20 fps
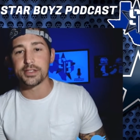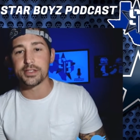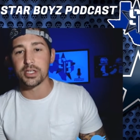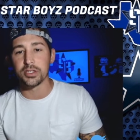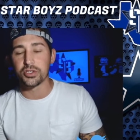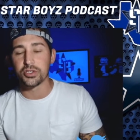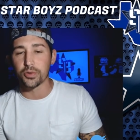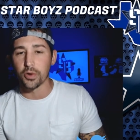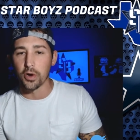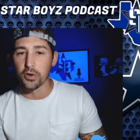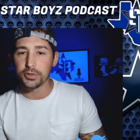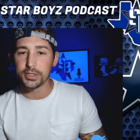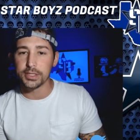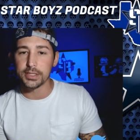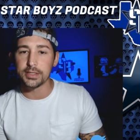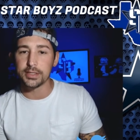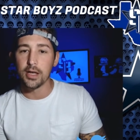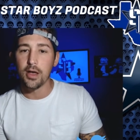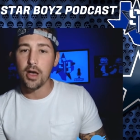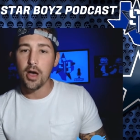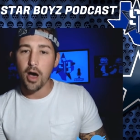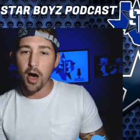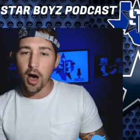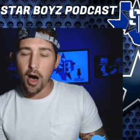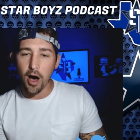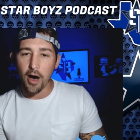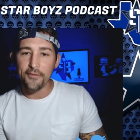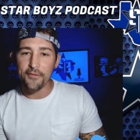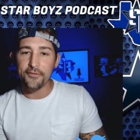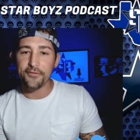atrocious
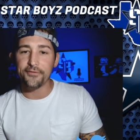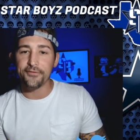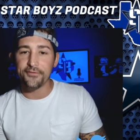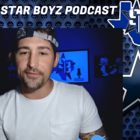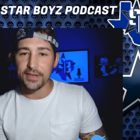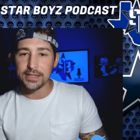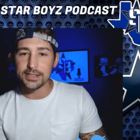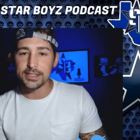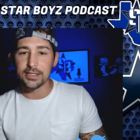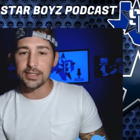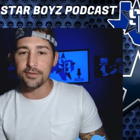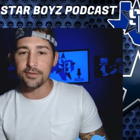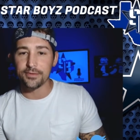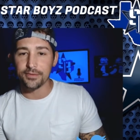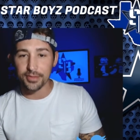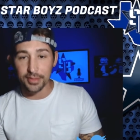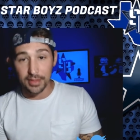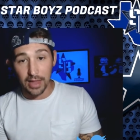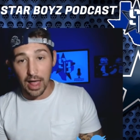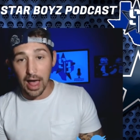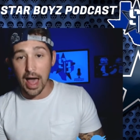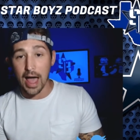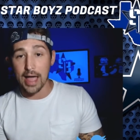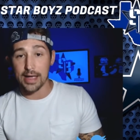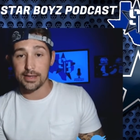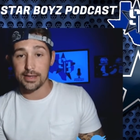offensive line.